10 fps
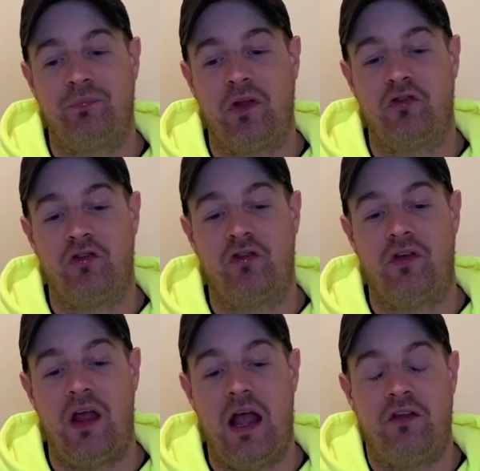
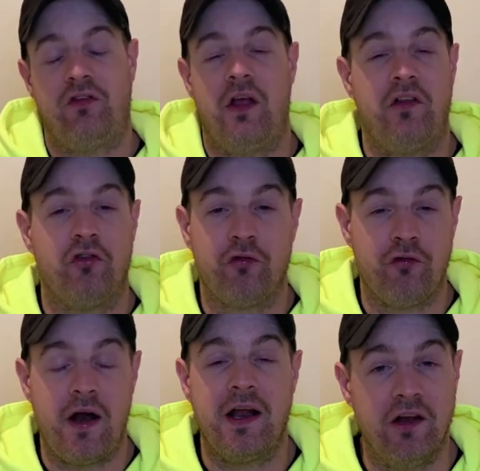It's just
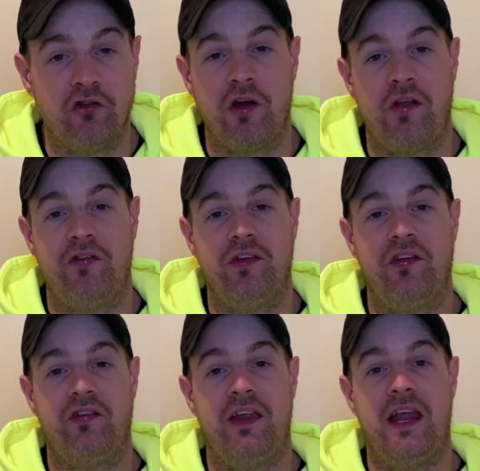very interesting
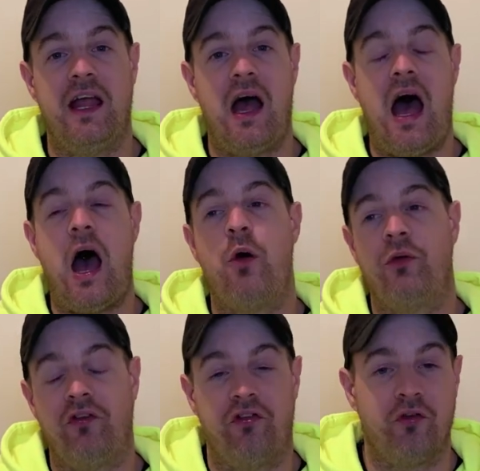to see how
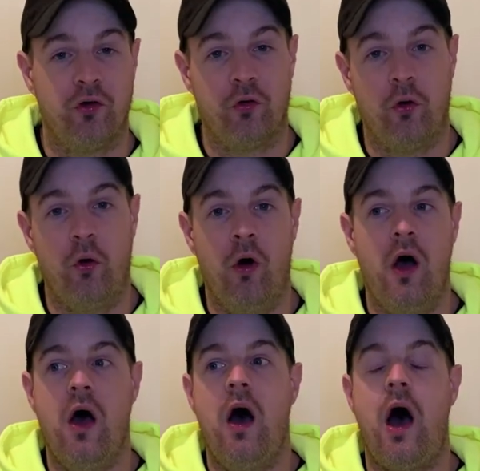this is gonna go,
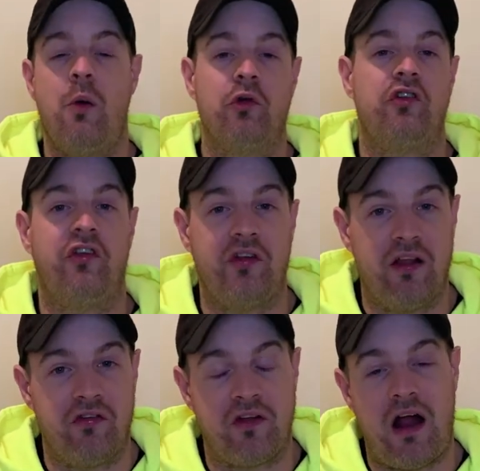how much he
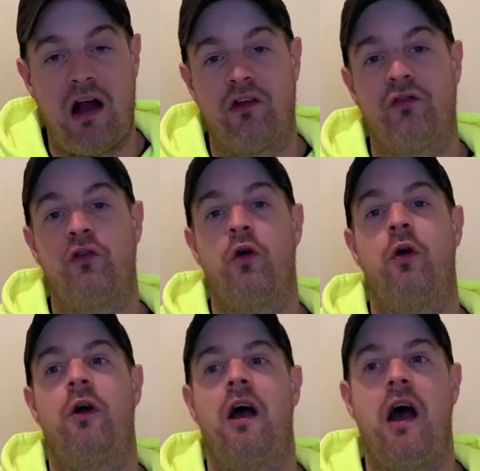sells the cars
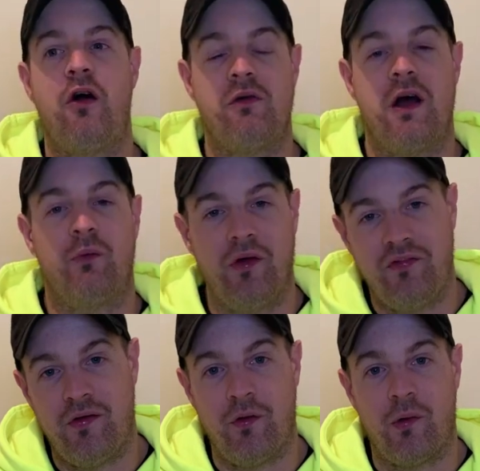for, how long will it,
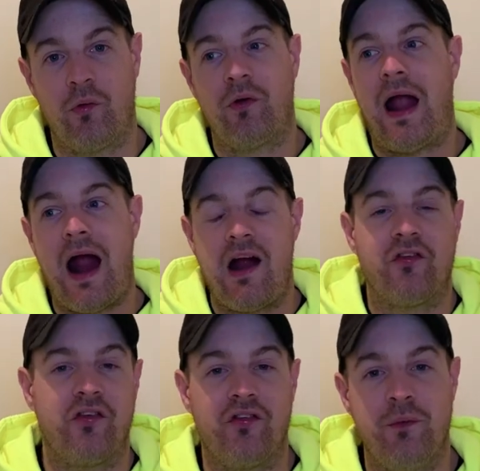what
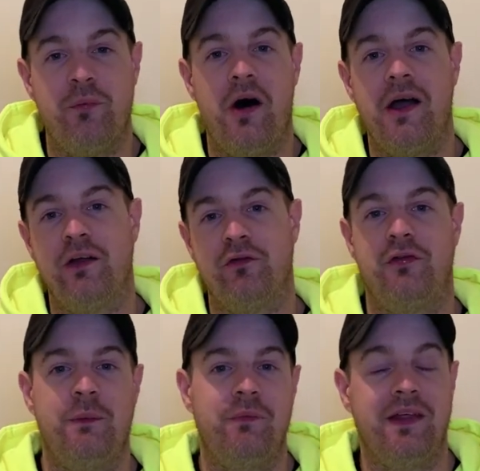cars does he buy and
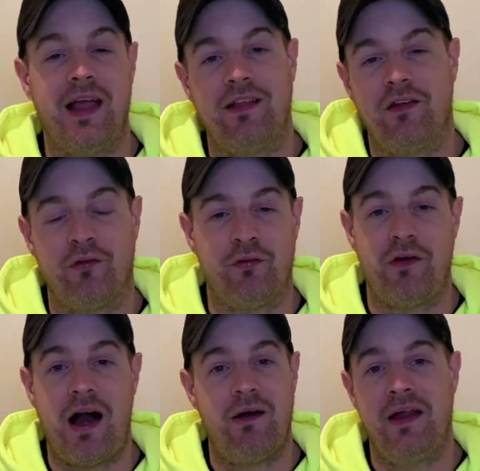flip to get to the
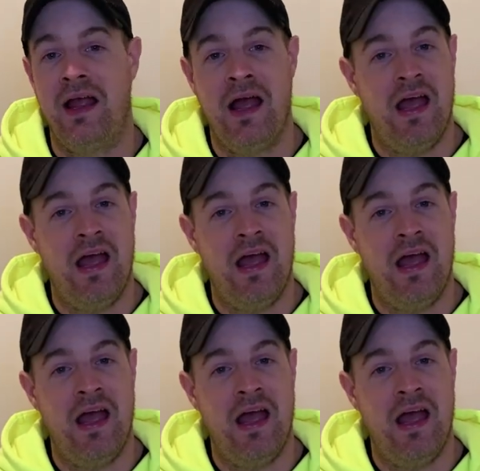Ferrari.